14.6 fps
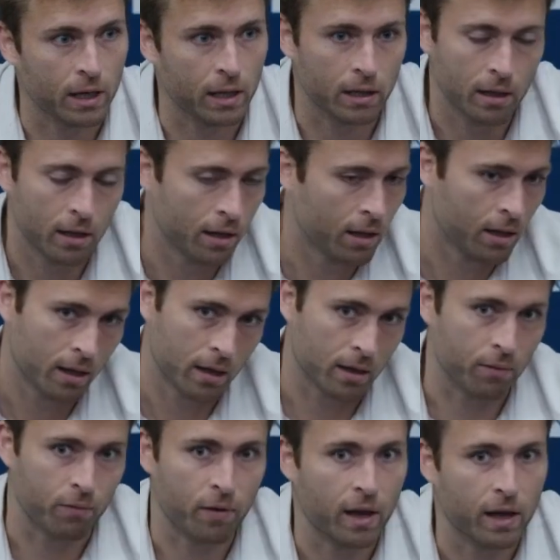And
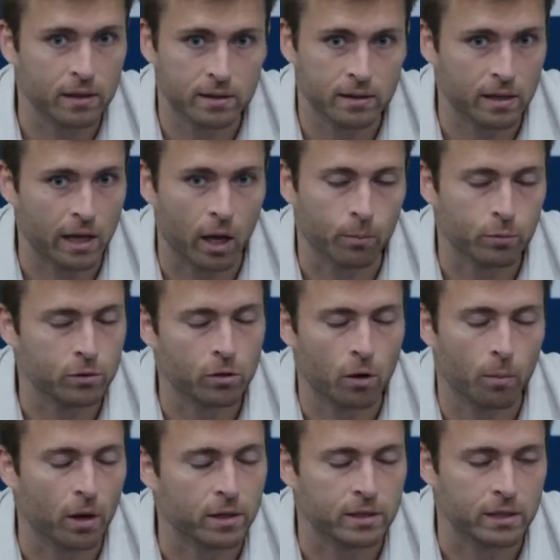the fans help so
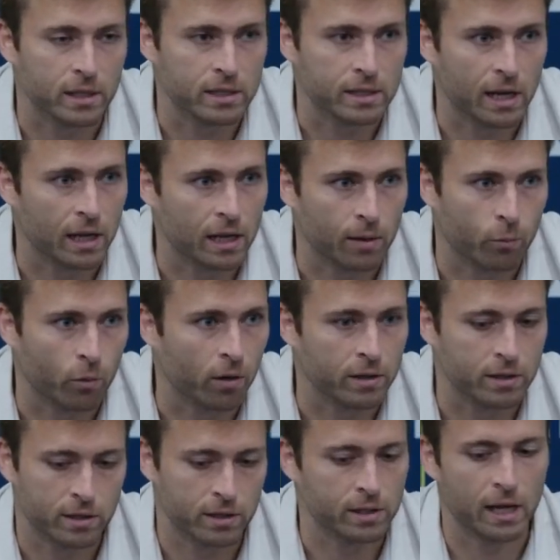much in this stadium where
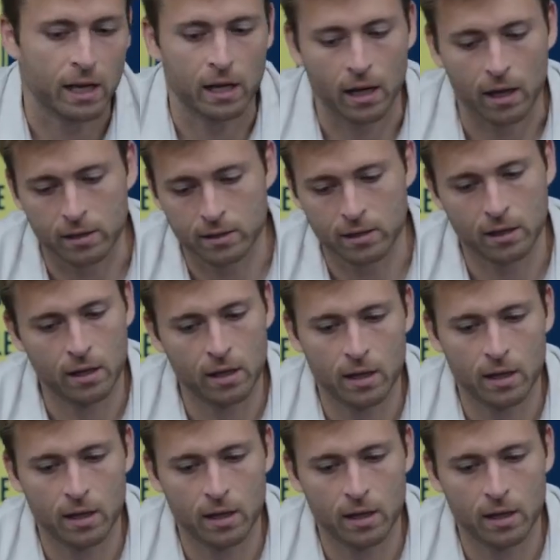it's just getting us,